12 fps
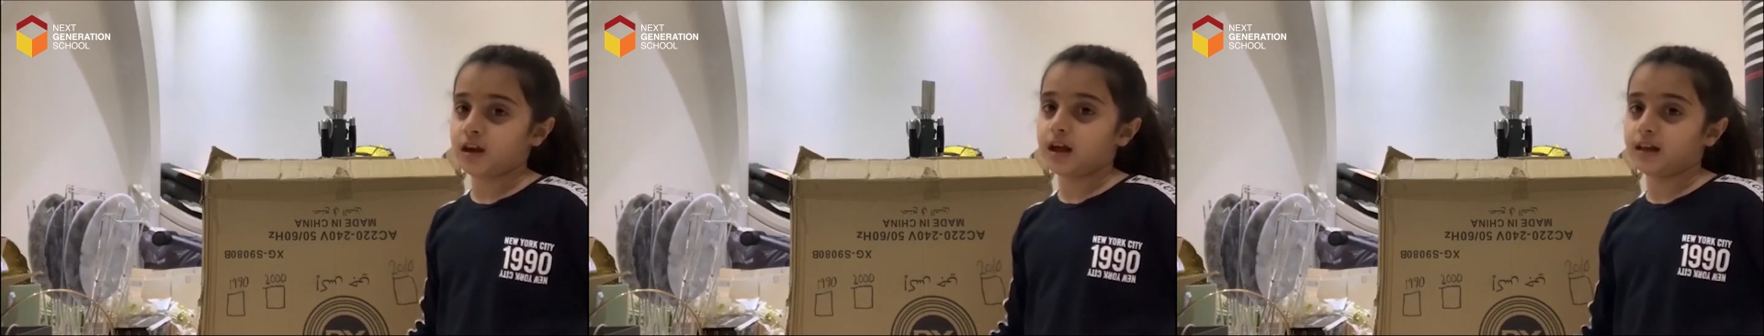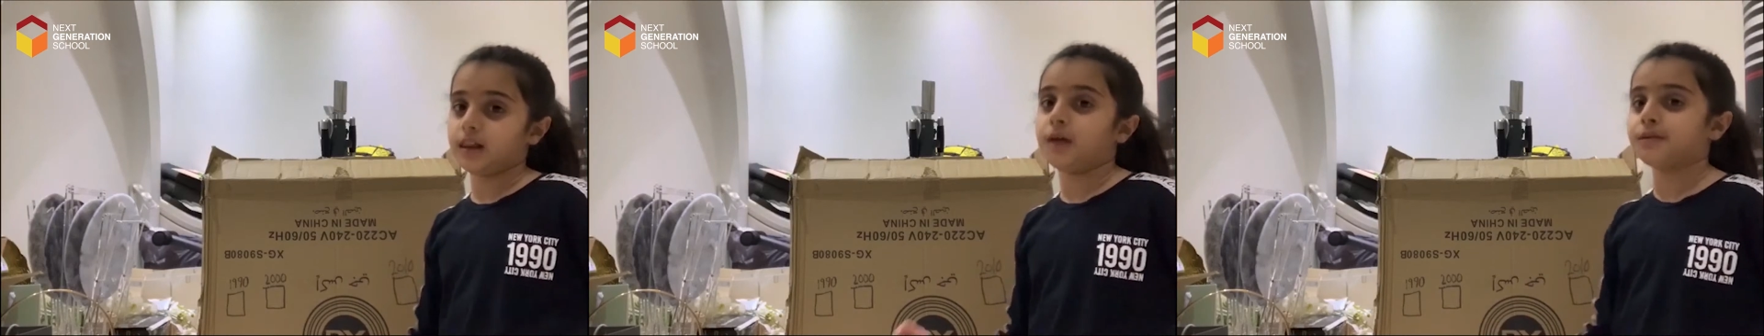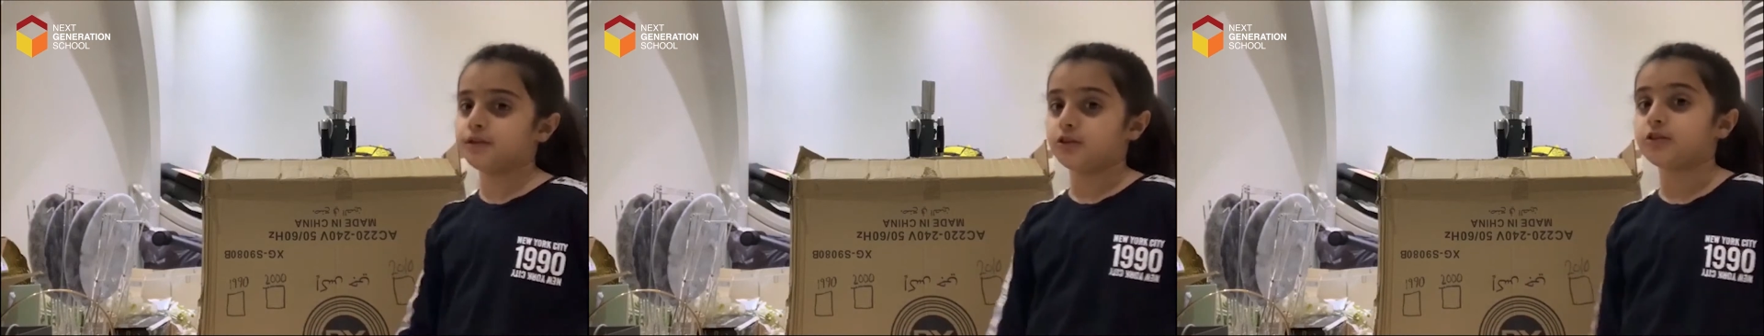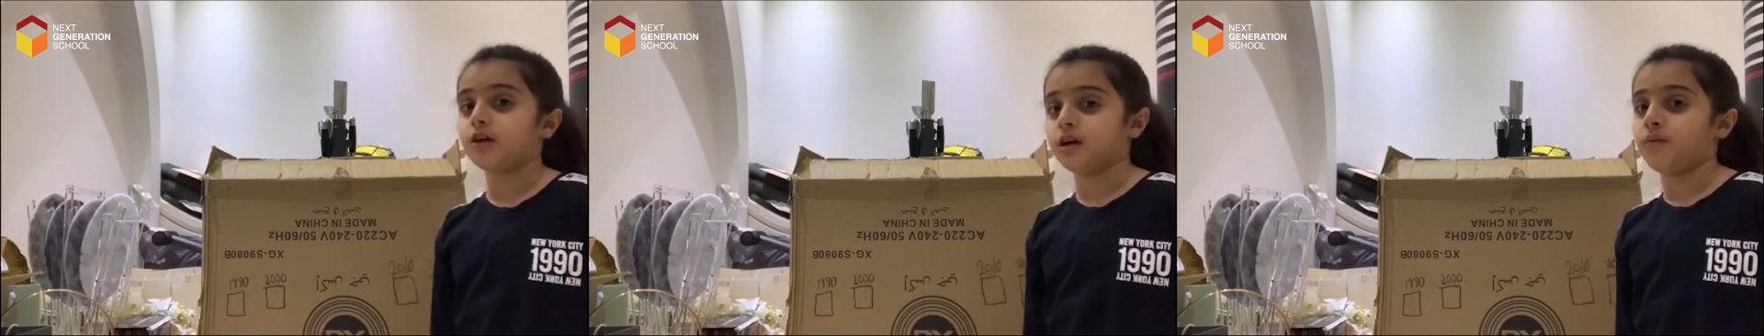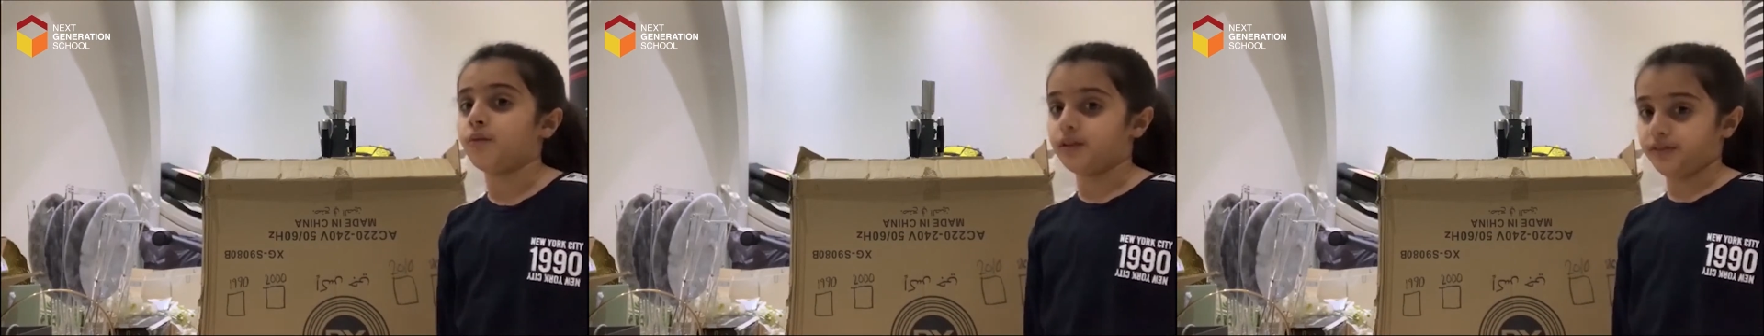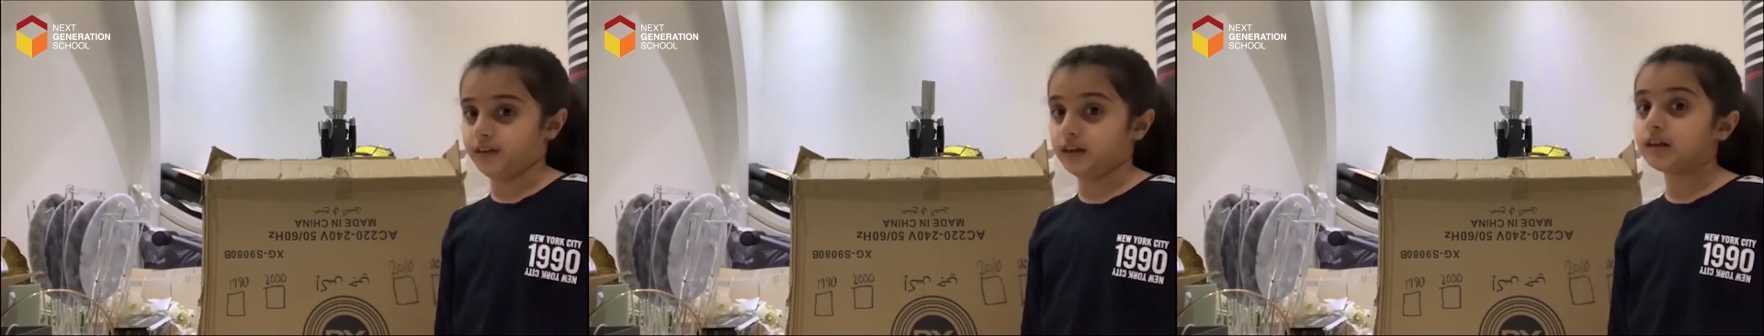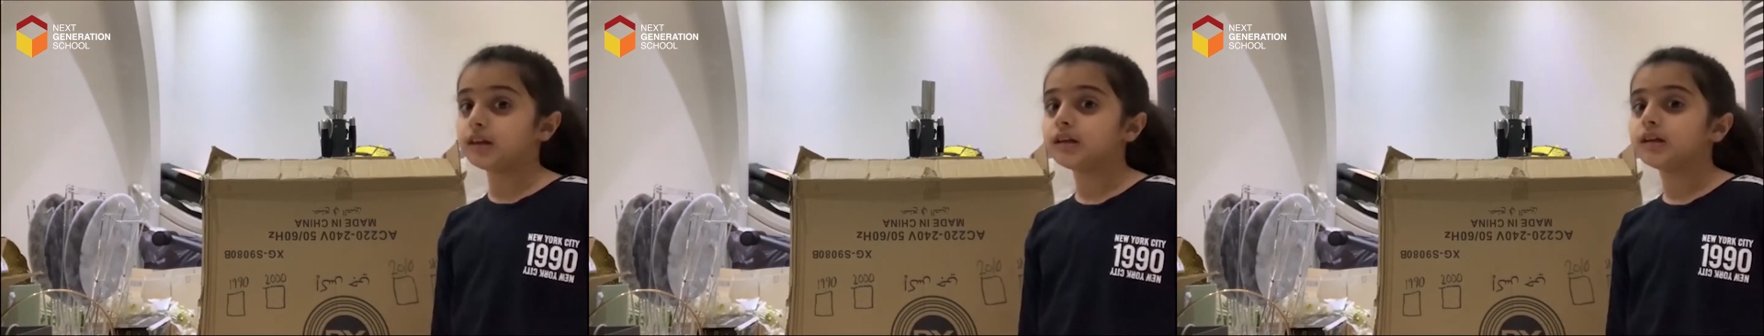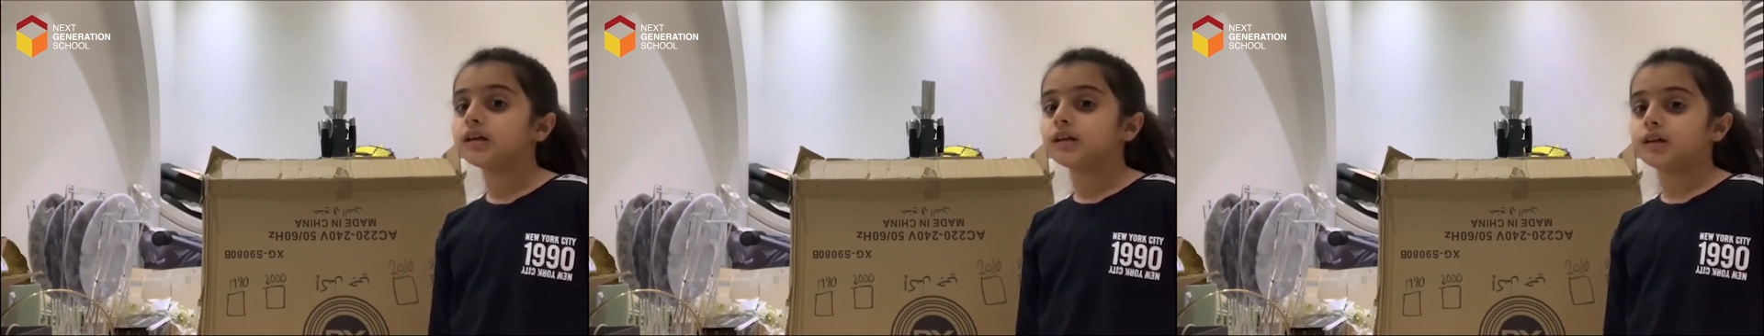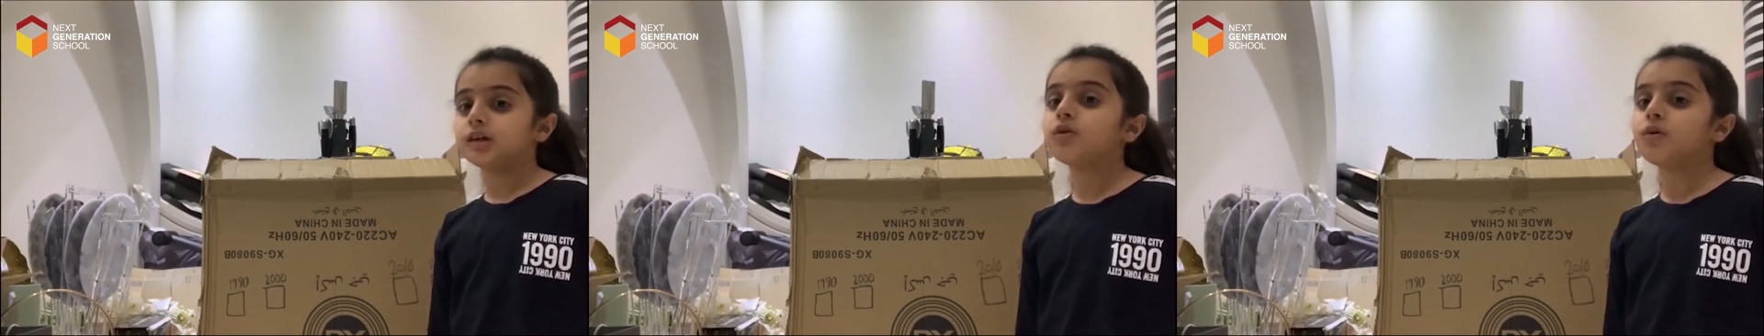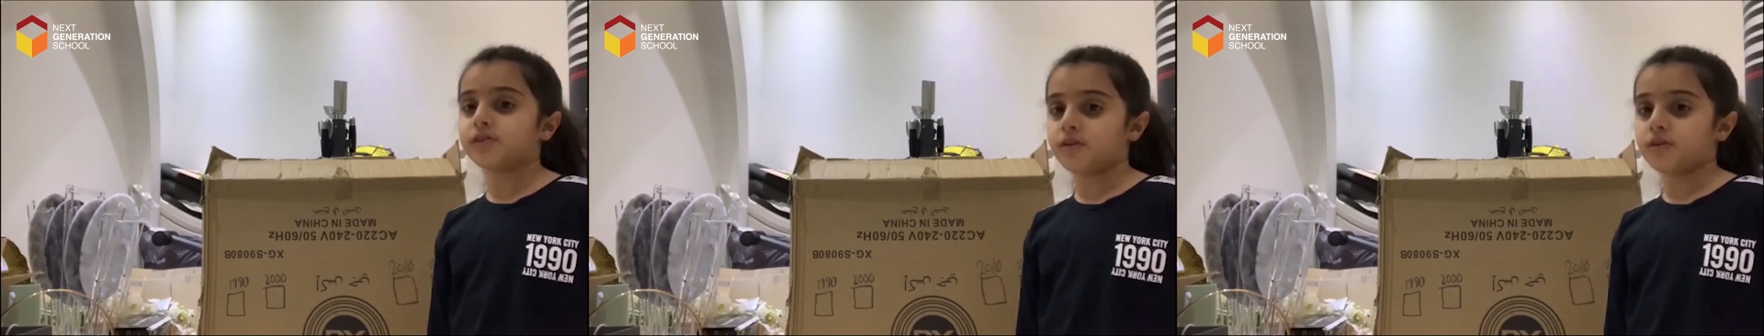And let me just tell you one thing. It was